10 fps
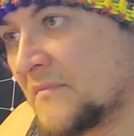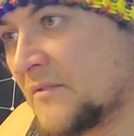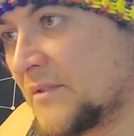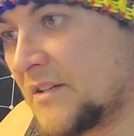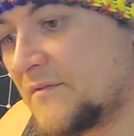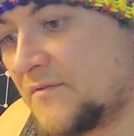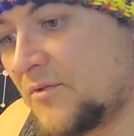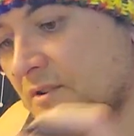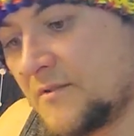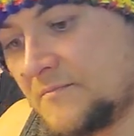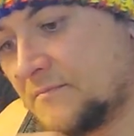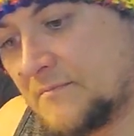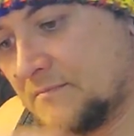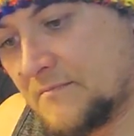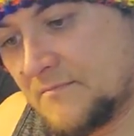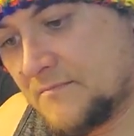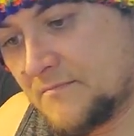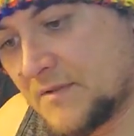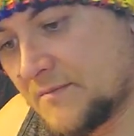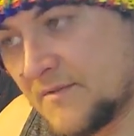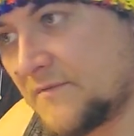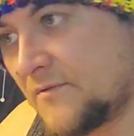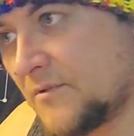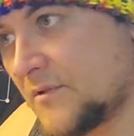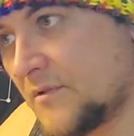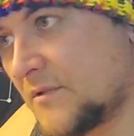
Need 4. Give me 4.